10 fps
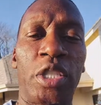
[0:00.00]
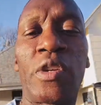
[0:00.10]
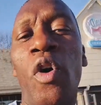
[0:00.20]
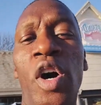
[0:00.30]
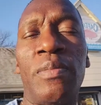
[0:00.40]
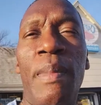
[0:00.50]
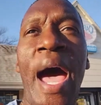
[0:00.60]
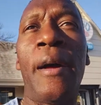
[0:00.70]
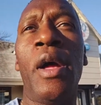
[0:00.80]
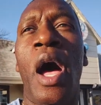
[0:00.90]
far as
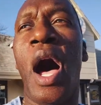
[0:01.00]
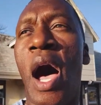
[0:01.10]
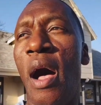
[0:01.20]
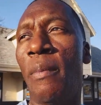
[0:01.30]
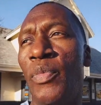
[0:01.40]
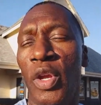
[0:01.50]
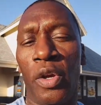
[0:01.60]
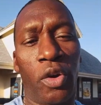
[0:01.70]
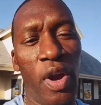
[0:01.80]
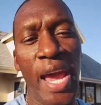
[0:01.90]
my
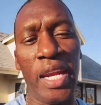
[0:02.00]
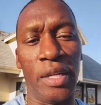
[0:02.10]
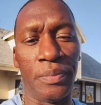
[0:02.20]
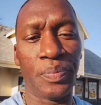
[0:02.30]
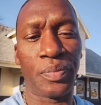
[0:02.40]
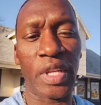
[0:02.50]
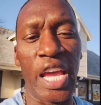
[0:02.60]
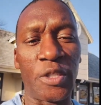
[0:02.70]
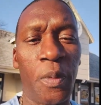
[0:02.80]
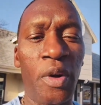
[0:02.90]
um, credit
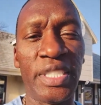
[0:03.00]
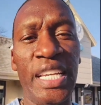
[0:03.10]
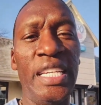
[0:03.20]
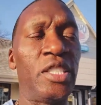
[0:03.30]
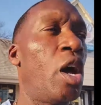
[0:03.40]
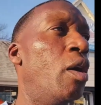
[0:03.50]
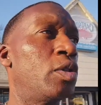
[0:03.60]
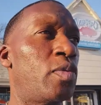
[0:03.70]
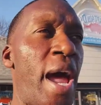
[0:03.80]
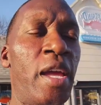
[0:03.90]
expertise goes,
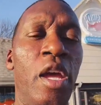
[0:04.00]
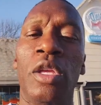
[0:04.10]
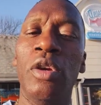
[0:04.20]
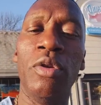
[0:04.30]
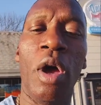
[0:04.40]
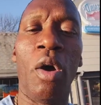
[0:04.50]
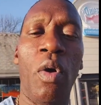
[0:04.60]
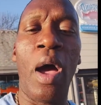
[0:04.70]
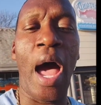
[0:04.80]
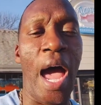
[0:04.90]
right? You
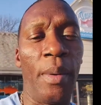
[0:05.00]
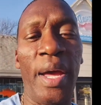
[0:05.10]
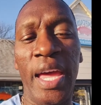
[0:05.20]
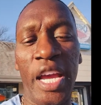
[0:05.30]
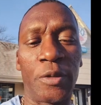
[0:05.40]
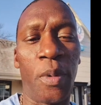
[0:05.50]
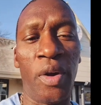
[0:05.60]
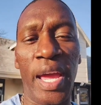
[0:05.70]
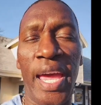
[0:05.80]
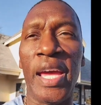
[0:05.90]
know, I'm an
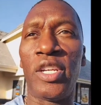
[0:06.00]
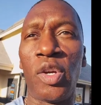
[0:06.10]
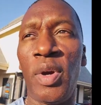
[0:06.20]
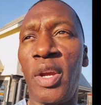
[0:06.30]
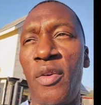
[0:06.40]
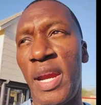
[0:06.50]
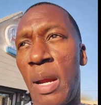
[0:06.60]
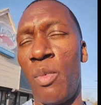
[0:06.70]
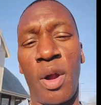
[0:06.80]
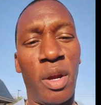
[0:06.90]
expert at doing credit.
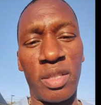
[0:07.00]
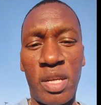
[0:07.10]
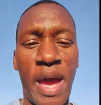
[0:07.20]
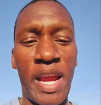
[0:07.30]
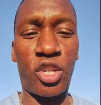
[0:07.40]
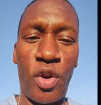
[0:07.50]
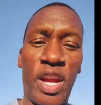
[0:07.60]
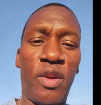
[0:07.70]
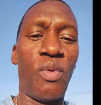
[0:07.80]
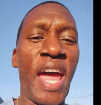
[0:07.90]
I'm working on somebody's
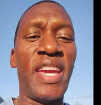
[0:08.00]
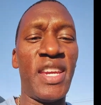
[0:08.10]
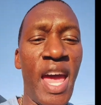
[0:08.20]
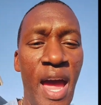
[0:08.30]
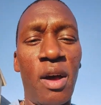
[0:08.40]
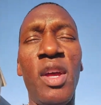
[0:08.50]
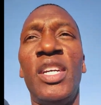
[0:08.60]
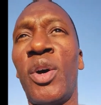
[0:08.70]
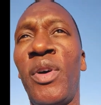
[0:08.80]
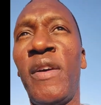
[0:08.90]
credit right now.
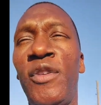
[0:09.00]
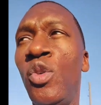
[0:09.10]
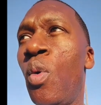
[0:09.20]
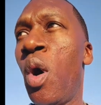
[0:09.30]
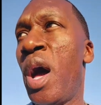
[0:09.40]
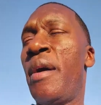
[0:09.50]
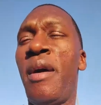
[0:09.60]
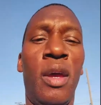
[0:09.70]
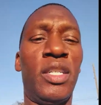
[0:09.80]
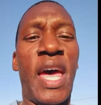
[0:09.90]
So if you want
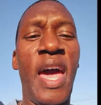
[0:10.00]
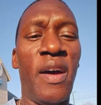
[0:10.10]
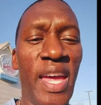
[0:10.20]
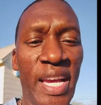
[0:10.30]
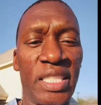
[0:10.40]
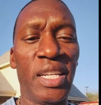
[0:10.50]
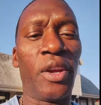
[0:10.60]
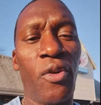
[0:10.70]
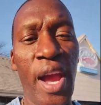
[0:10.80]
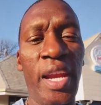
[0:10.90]
to have
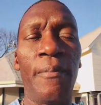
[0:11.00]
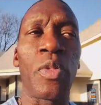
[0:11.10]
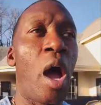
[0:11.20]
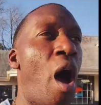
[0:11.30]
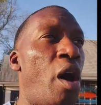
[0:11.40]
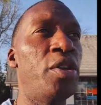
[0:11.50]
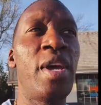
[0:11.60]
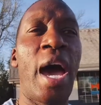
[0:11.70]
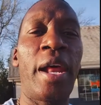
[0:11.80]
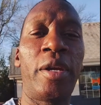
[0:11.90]
excellent credit, all you
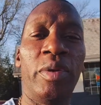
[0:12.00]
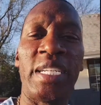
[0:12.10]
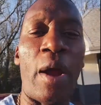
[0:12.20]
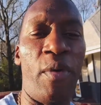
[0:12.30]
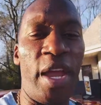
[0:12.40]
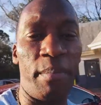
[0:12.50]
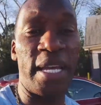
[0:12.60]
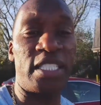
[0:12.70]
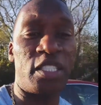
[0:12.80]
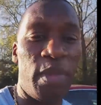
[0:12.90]
got to do is direct
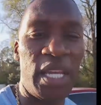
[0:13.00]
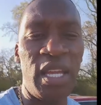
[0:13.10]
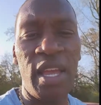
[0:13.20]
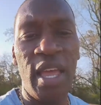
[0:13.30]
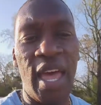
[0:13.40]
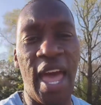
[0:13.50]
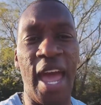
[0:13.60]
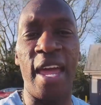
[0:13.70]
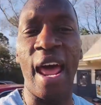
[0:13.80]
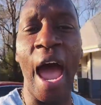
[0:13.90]
message me,
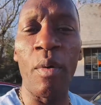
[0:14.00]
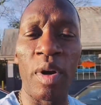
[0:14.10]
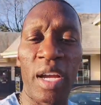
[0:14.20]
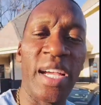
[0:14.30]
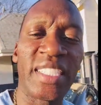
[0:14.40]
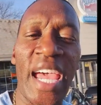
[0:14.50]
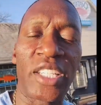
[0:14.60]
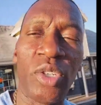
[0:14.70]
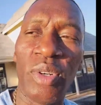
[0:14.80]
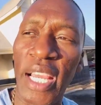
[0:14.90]
and I will
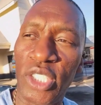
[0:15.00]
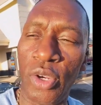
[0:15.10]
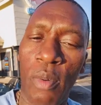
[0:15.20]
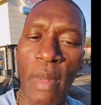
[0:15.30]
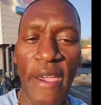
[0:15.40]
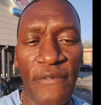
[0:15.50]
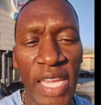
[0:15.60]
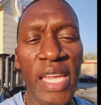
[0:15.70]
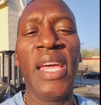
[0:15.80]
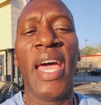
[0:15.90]
contact you, let you know my
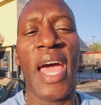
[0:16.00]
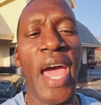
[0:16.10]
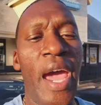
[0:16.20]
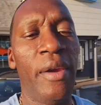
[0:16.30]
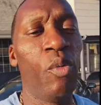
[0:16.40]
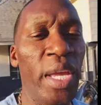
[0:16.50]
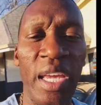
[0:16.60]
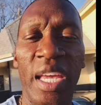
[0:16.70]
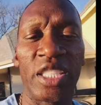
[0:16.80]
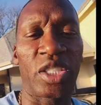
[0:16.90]
fee, and we
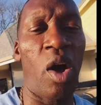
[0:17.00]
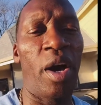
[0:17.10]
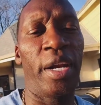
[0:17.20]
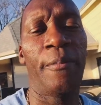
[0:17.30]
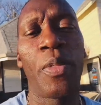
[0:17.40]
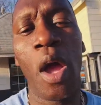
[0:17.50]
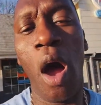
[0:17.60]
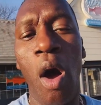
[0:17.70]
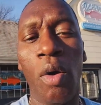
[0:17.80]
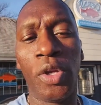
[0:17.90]
can get started
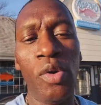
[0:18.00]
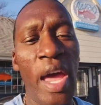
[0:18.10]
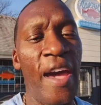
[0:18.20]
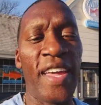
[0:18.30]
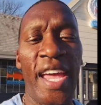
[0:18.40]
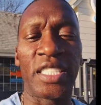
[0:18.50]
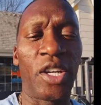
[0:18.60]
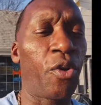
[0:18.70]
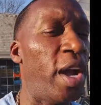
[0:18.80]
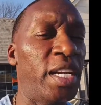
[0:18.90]
on you having
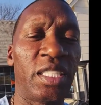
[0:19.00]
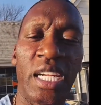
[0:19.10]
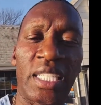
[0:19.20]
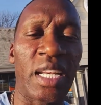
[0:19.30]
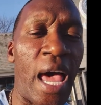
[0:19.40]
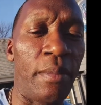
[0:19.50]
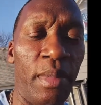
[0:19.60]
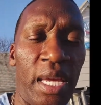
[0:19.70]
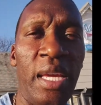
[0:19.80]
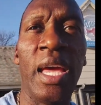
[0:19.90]
excellent credit just like me.